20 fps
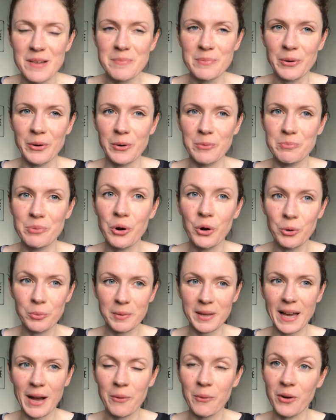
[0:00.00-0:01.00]
But put
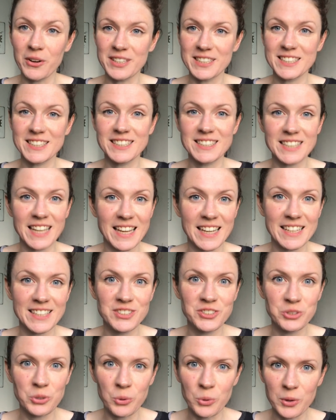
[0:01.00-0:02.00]
me out on a
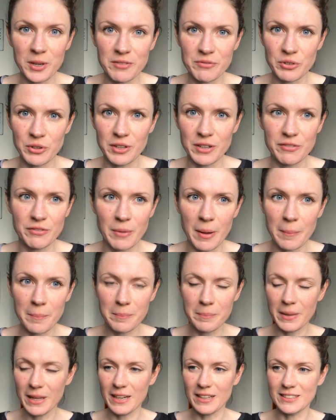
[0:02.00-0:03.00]
stage talking in front of
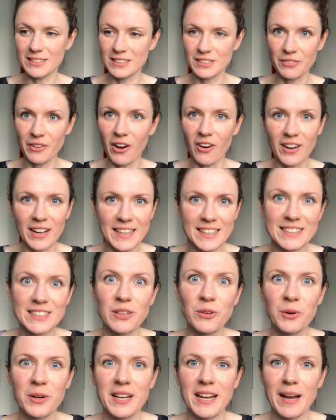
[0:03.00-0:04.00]
millions of eyes
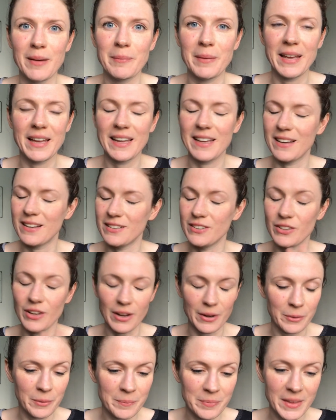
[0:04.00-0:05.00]
looking at me,
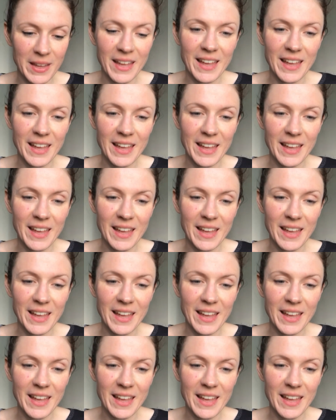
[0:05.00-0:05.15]
no.